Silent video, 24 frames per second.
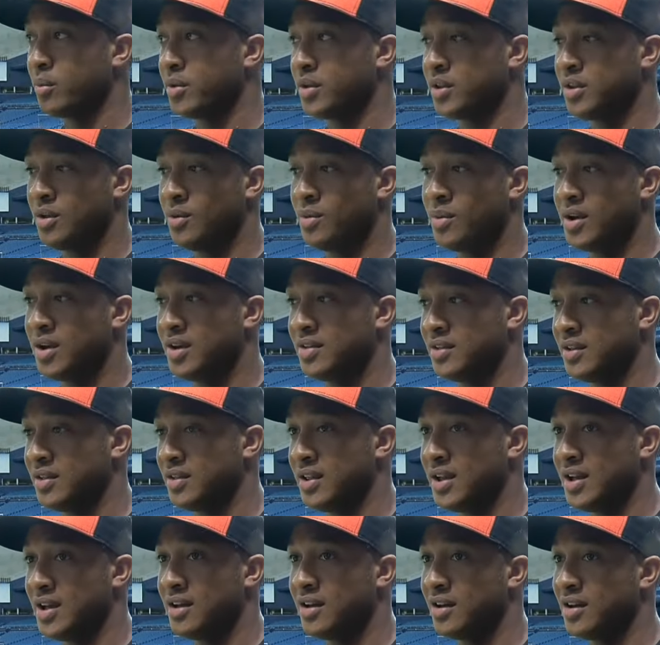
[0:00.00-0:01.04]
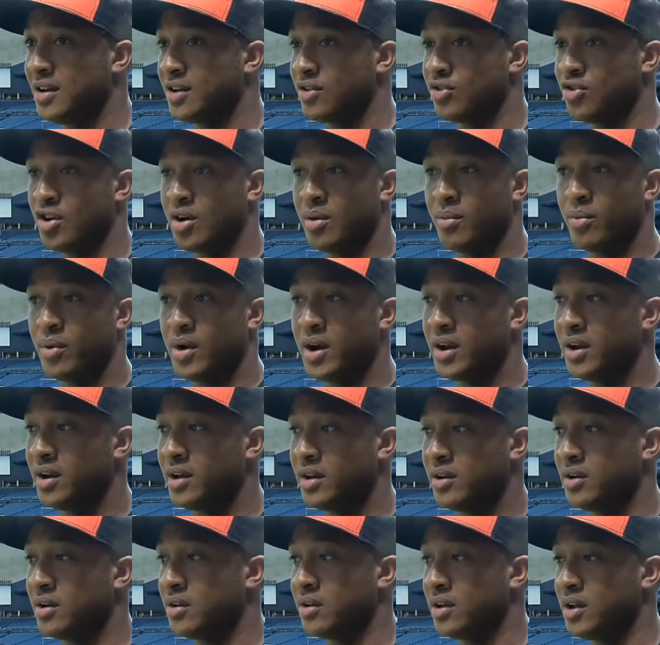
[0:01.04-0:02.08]
with my teammates, and then I jump right
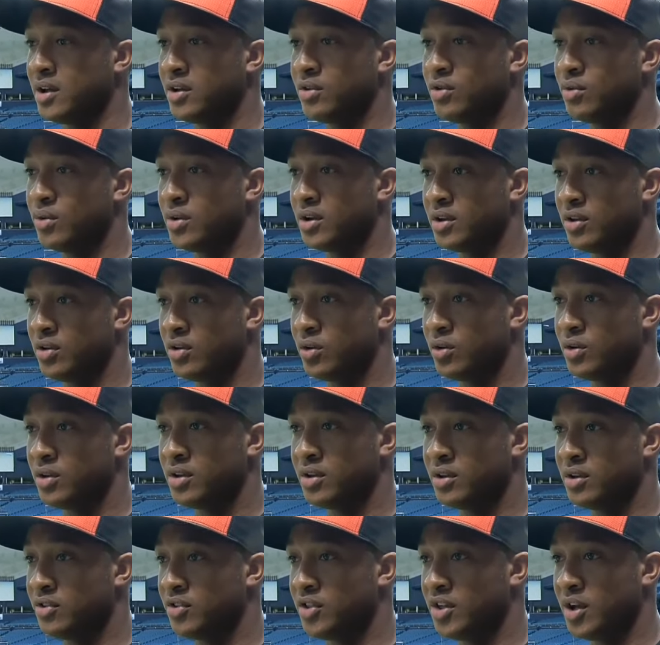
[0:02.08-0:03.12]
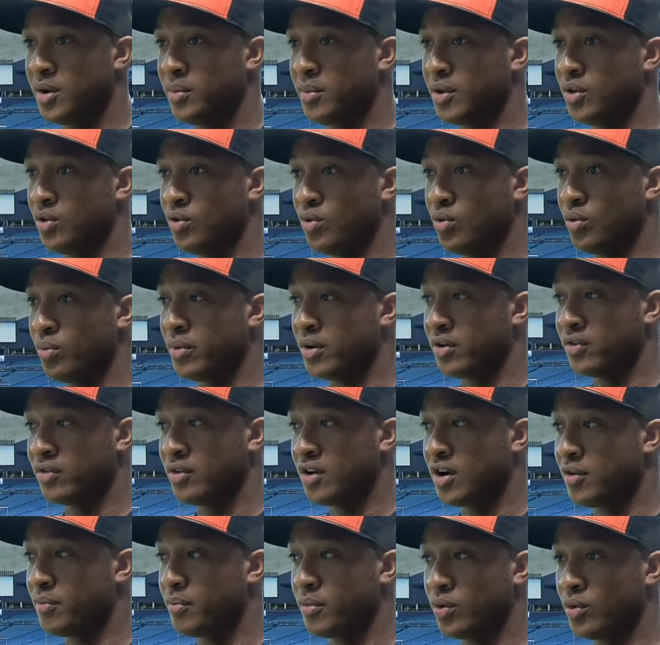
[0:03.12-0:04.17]
into it. Go in the gym and do my
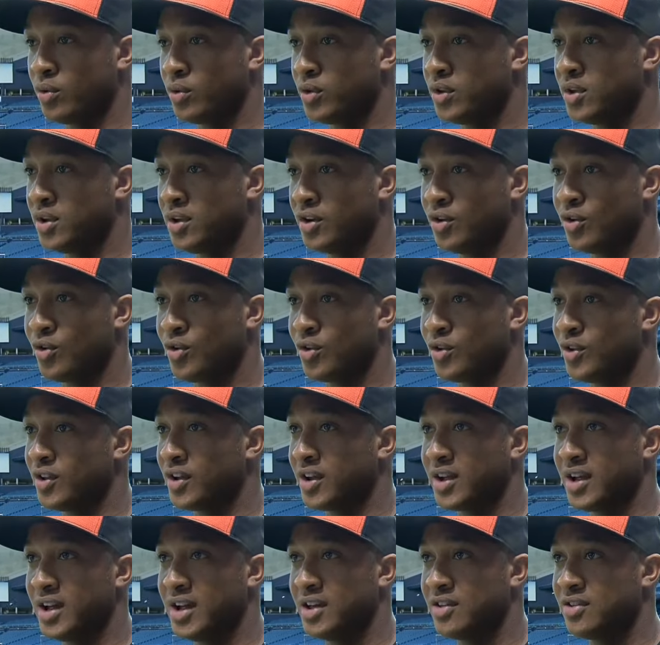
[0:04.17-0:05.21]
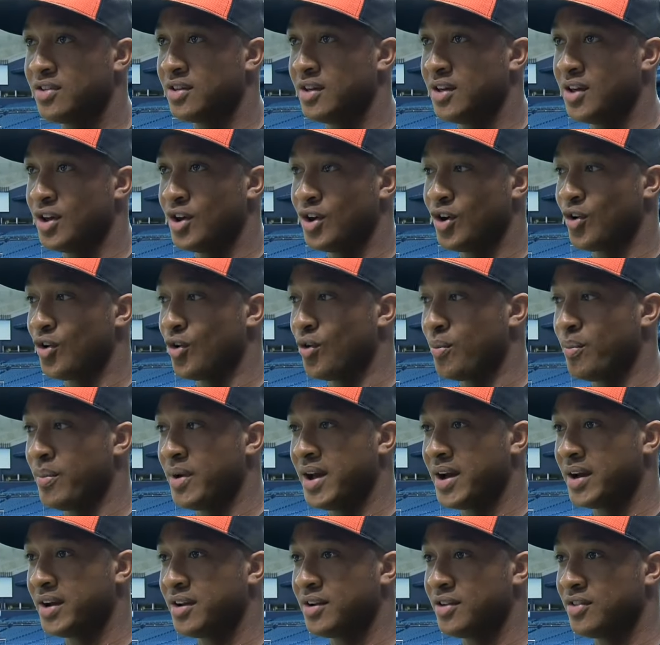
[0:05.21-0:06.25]
stuff, my routine, go in the cage, go
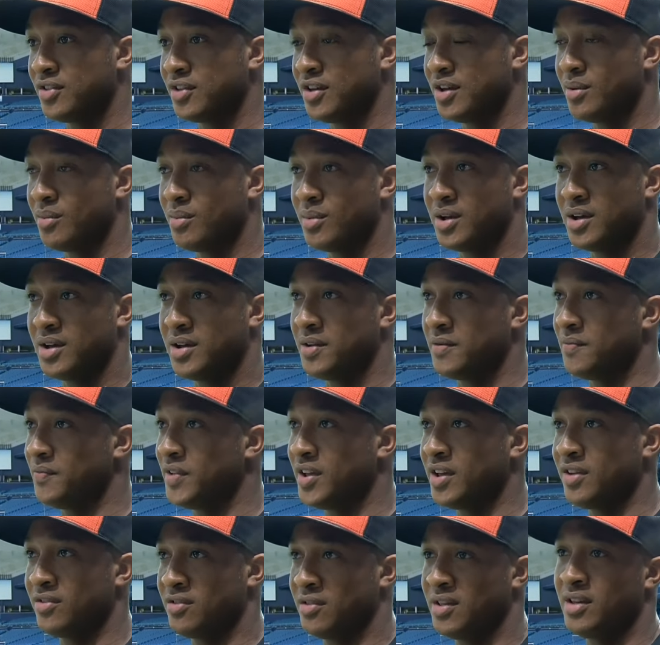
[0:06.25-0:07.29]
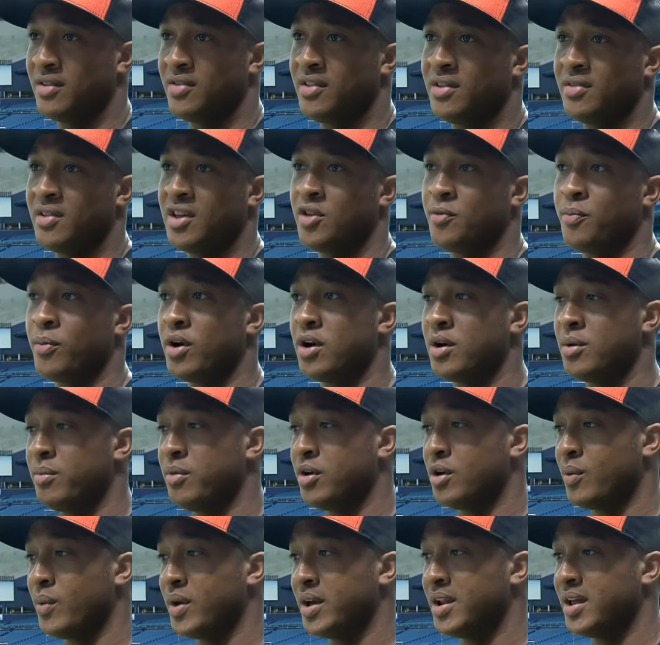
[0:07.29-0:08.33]
back in the gym, and that's part of
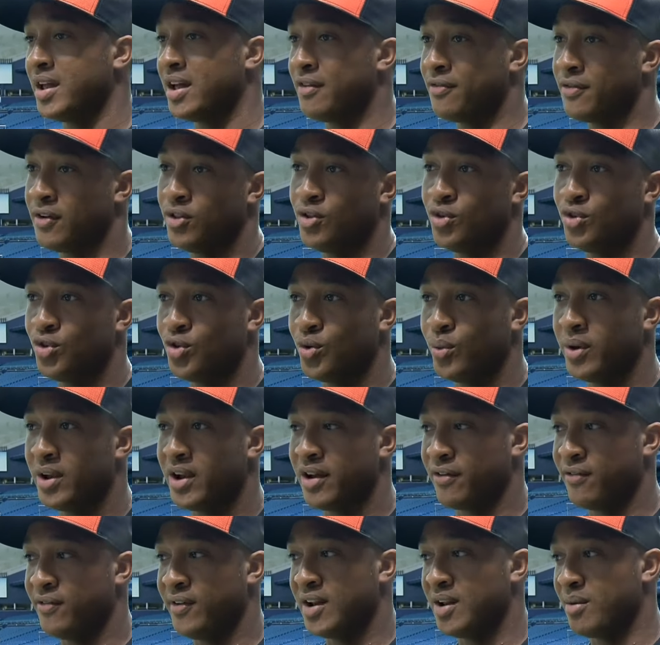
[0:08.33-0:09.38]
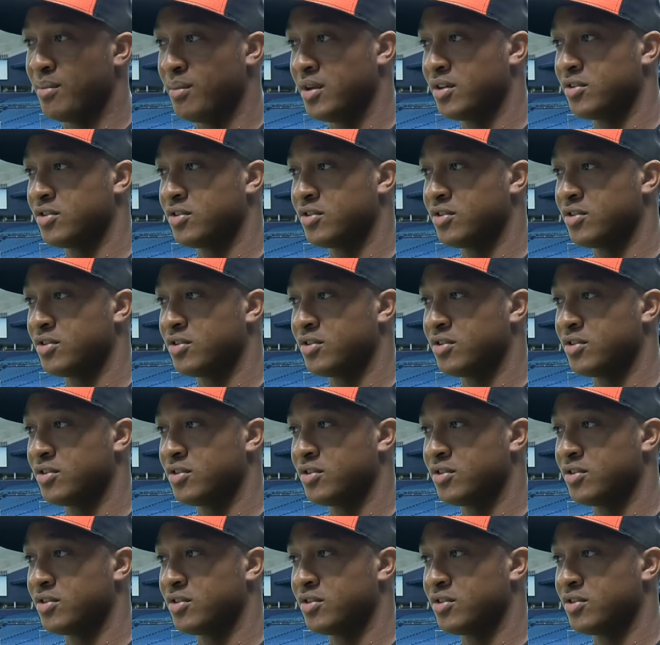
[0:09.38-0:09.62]
me already. If I don't do it, I feel I